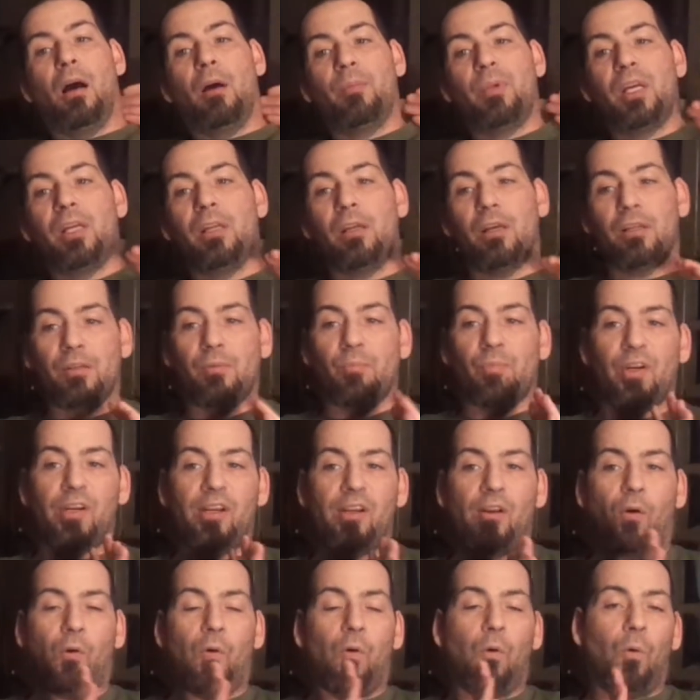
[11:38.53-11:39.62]
He doesn't breed
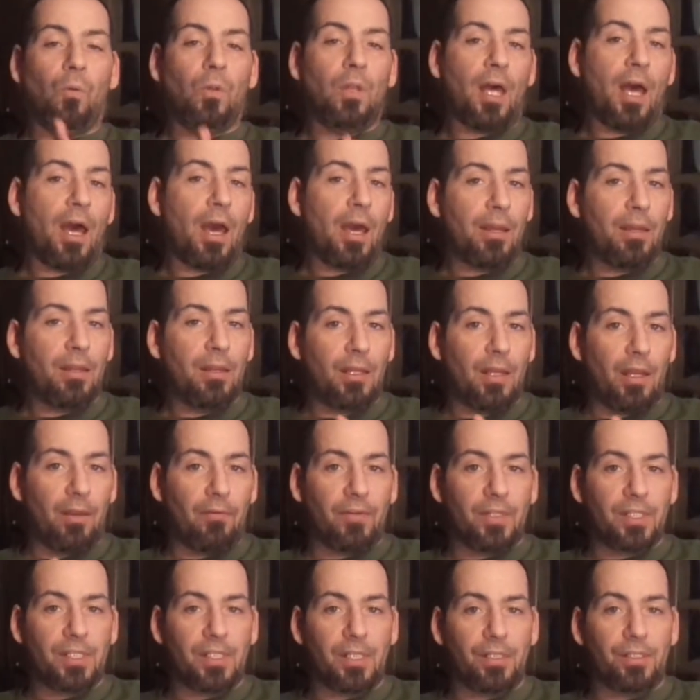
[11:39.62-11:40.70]
a whole lot
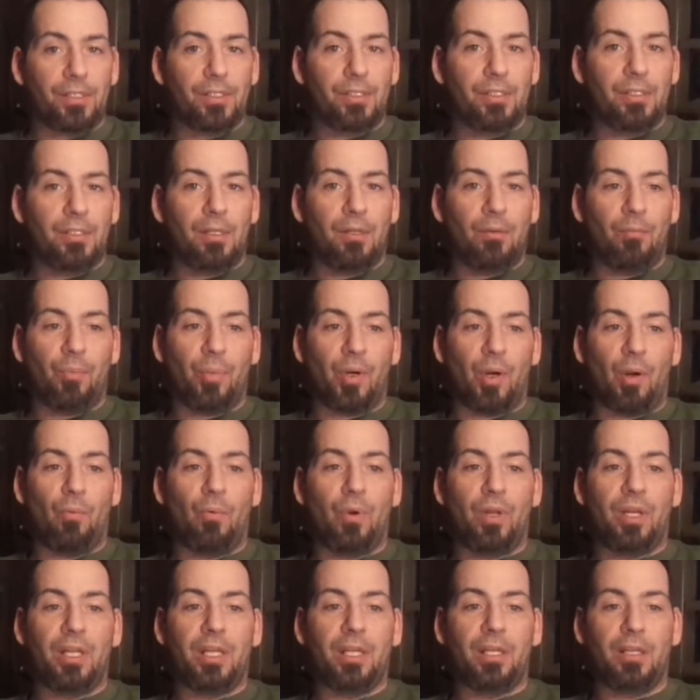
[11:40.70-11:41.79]
every season, but
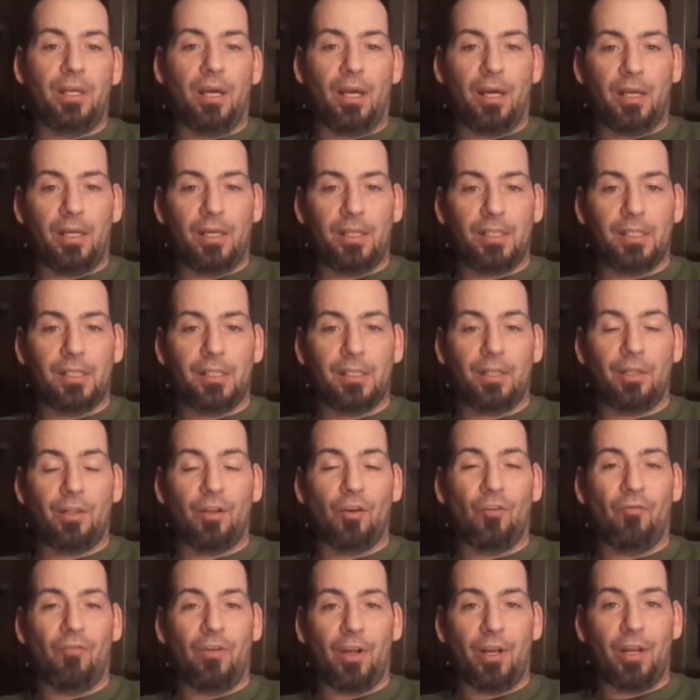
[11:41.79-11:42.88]
when he does,
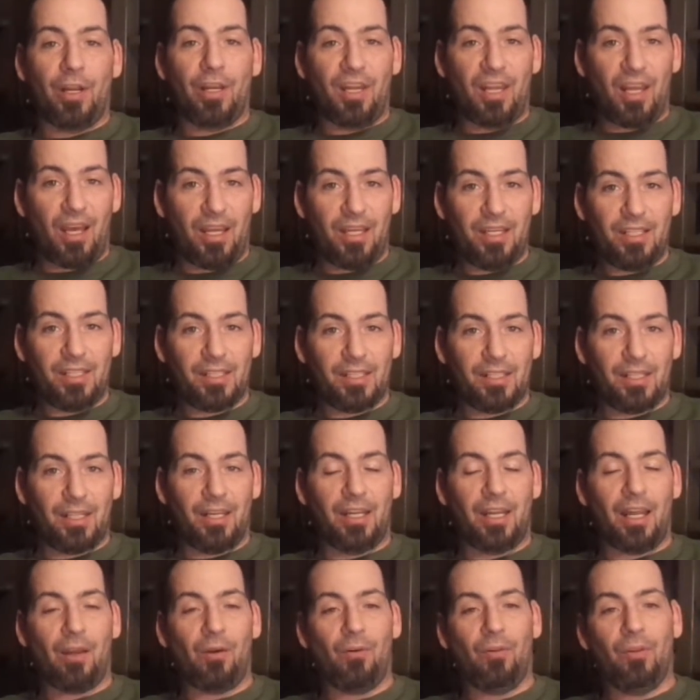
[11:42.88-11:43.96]
they're very nice.
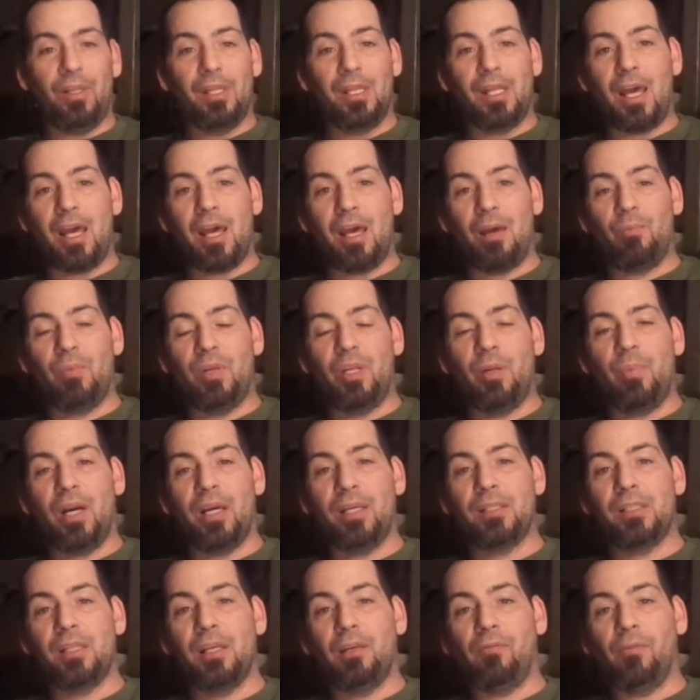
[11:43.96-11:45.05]
And not only that, when you buy a
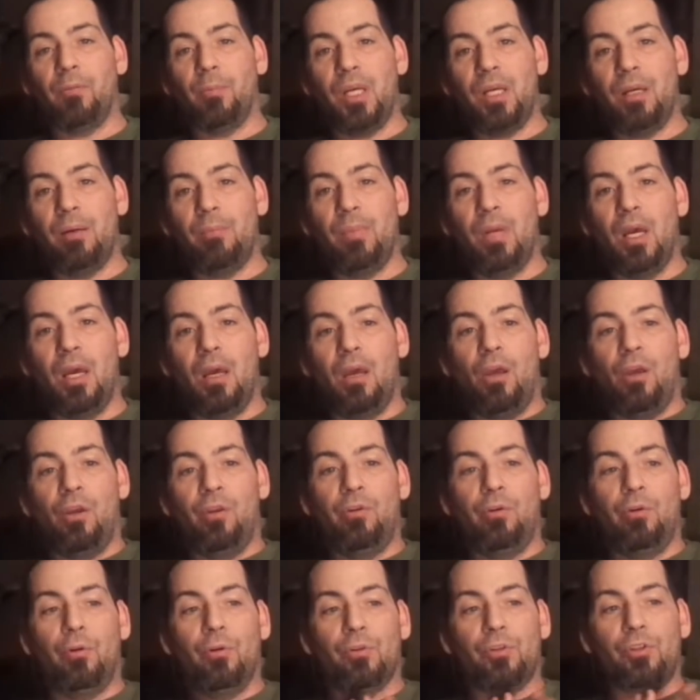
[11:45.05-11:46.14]
snake from him,
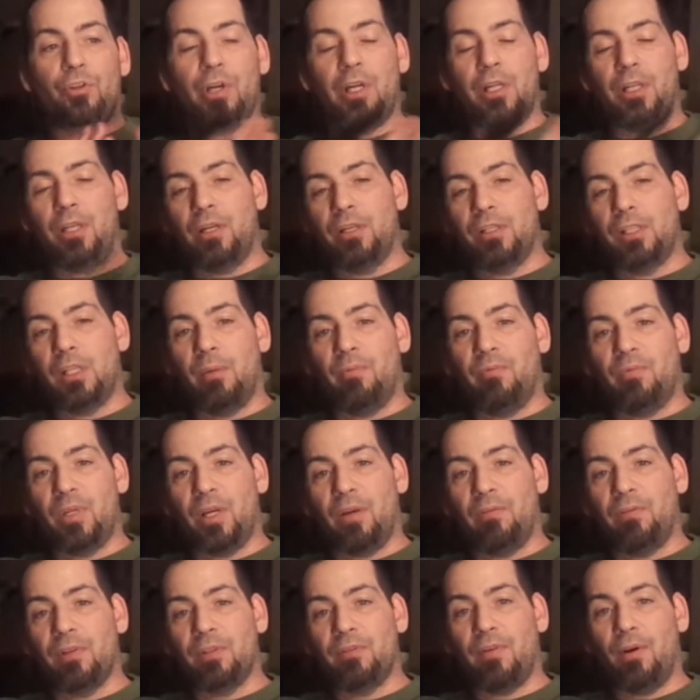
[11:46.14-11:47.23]
you go straight to the Sam
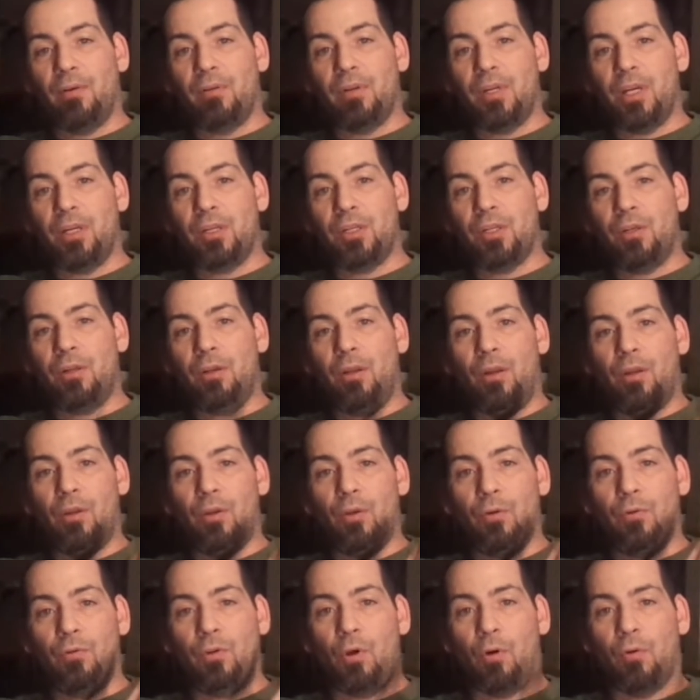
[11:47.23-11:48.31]
Jeffers Foundation,
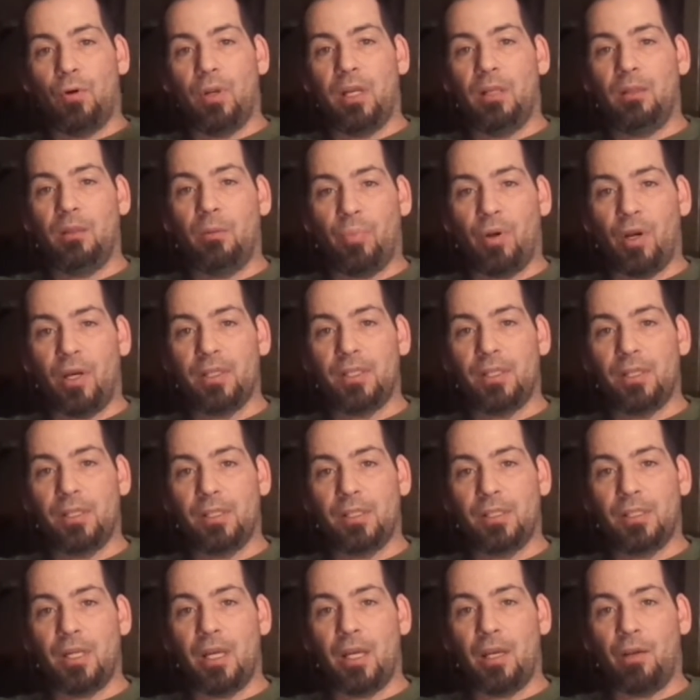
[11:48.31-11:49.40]
you donate the price of the
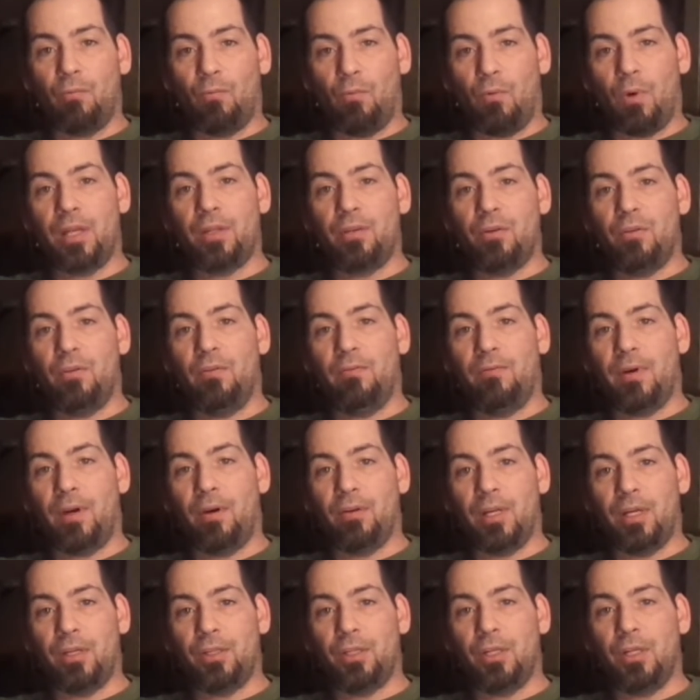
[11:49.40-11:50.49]
snake right to the
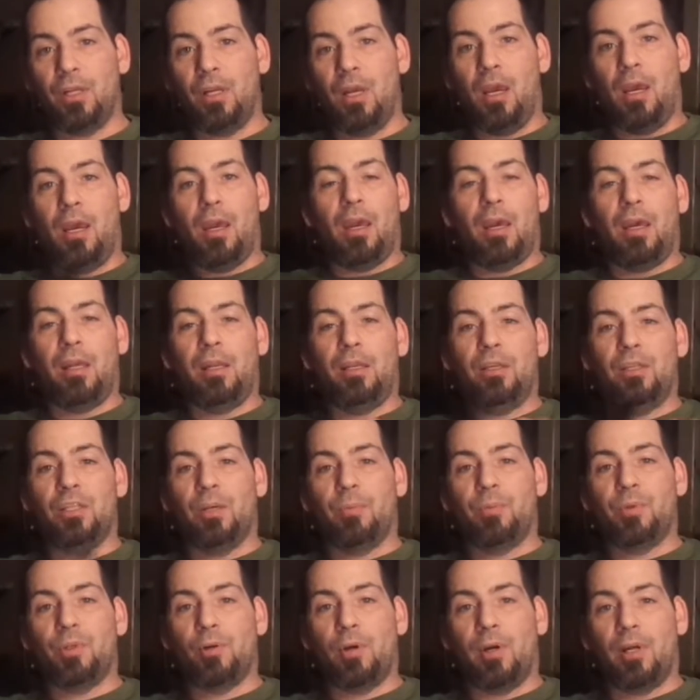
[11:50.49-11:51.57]
foundation, and he
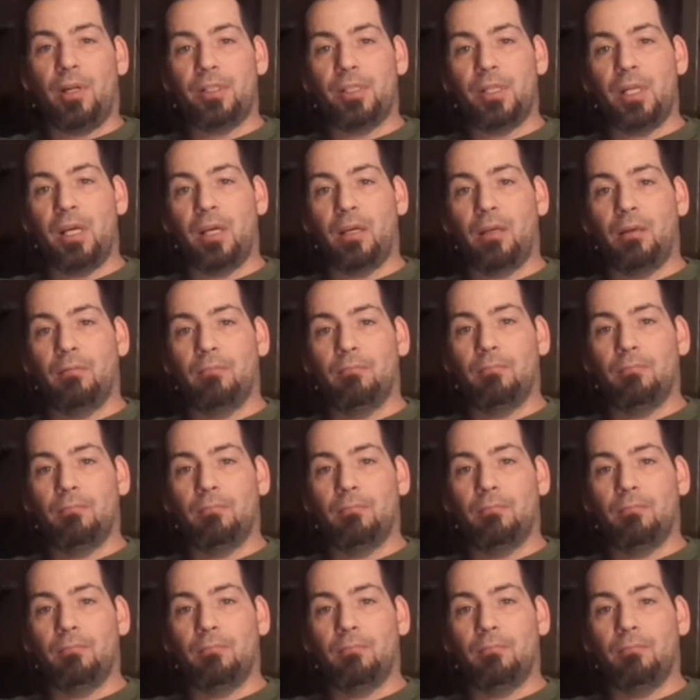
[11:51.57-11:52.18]
ships you out a snake.